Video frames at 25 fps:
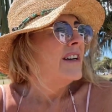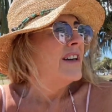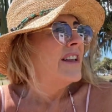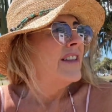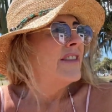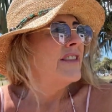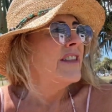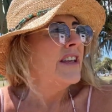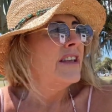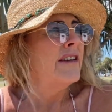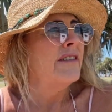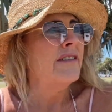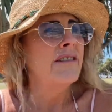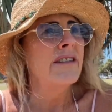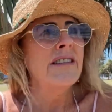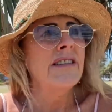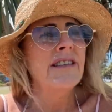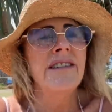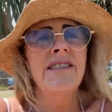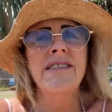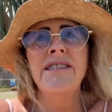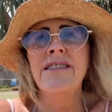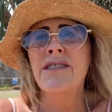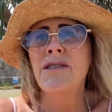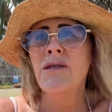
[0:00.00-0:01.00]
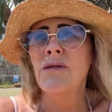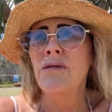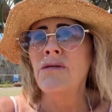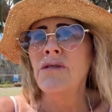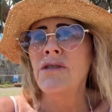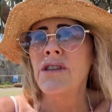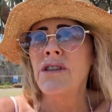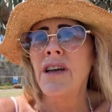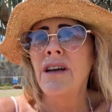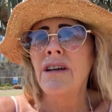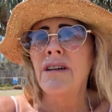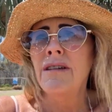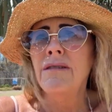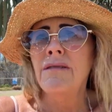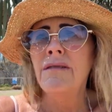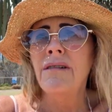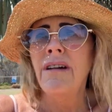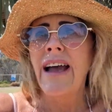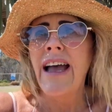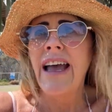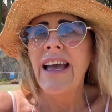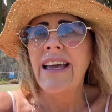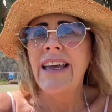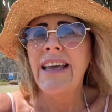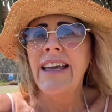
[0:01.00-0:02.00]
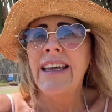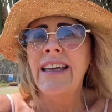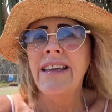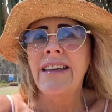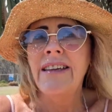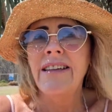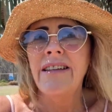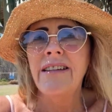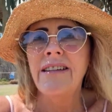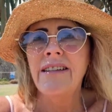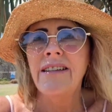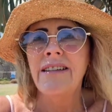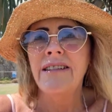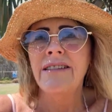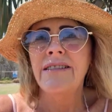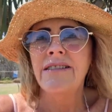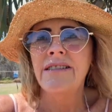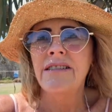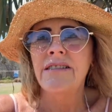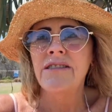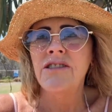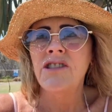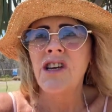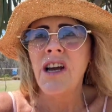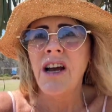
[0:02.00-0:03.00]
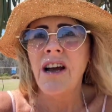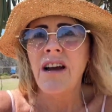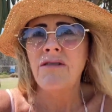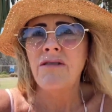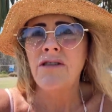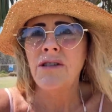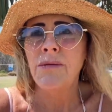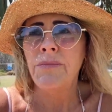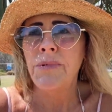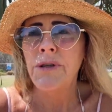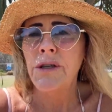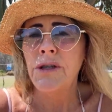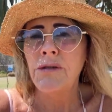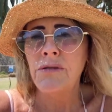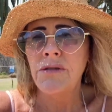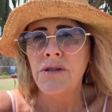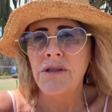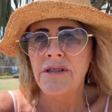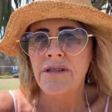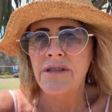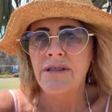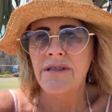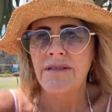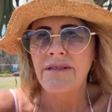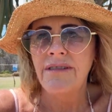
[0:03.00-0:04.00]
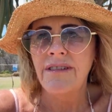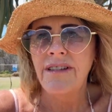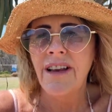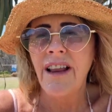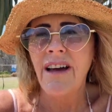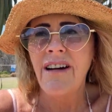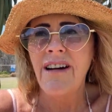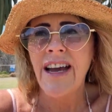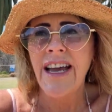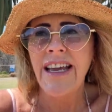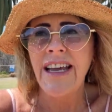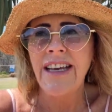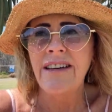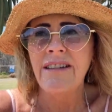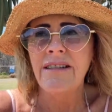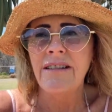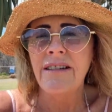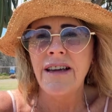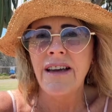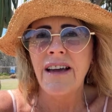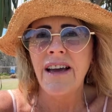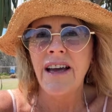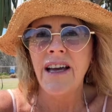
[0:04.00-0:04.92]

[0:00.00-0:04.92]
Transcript: There is also a child abuse line.